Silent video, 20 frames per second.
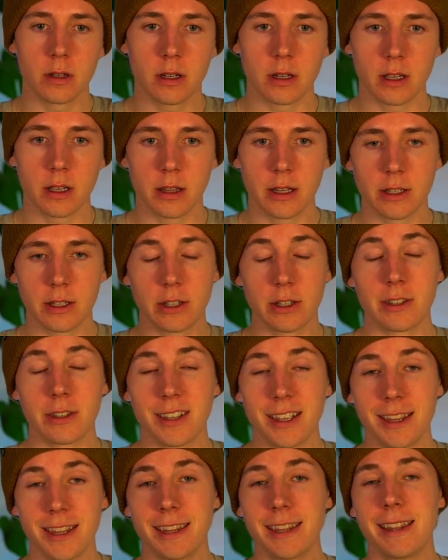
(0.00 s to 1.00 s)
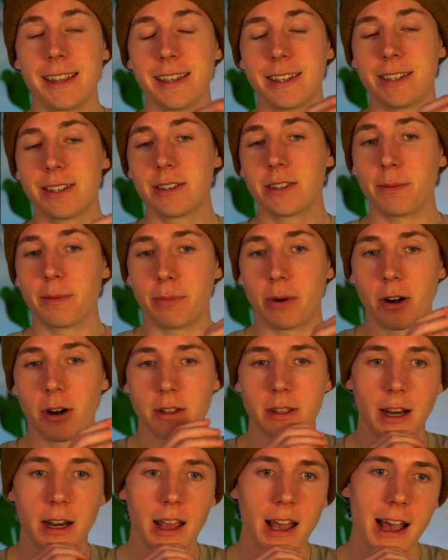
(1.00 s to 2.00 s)
This is the part
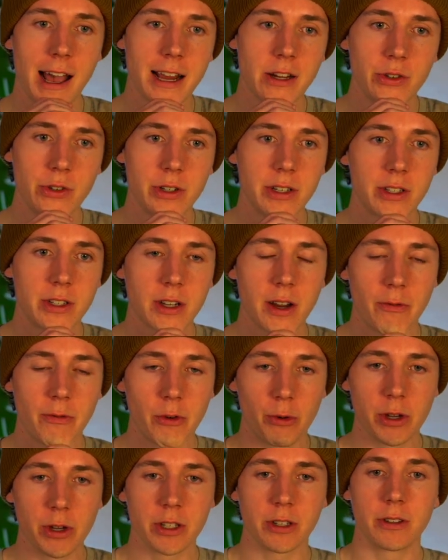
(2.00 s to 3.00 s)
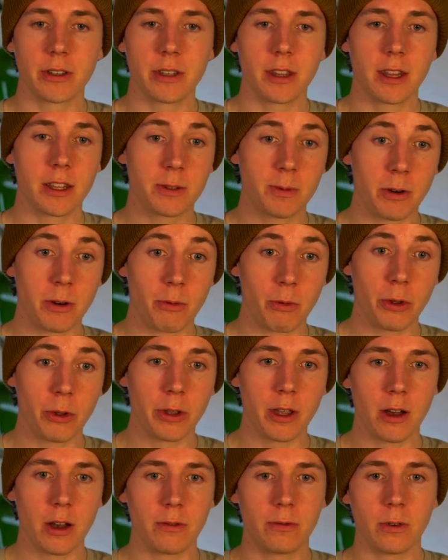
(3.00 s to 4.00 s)
that I actually discovered recently that's been really
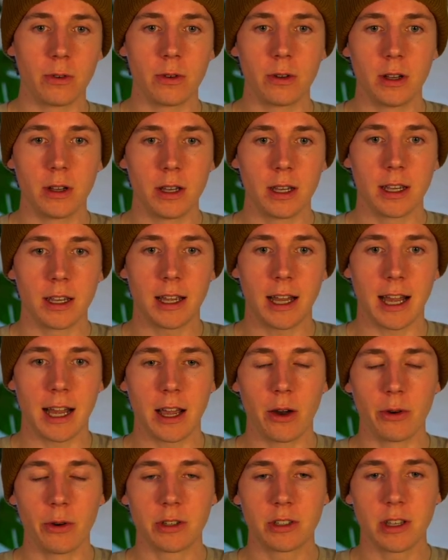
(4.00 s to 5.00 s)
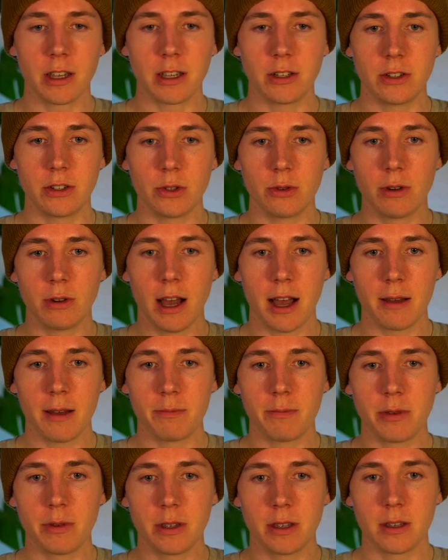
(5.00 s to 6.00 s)
helpful. I always say do not
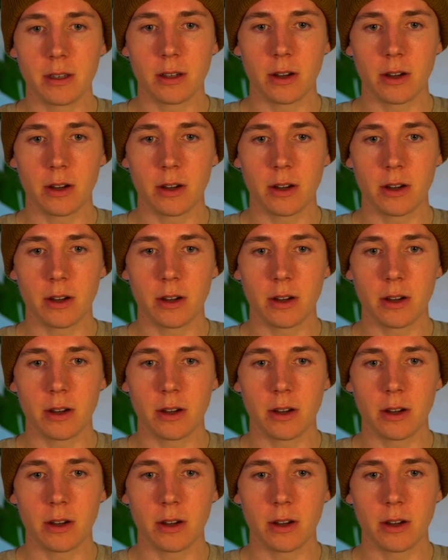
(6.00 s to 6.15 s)
be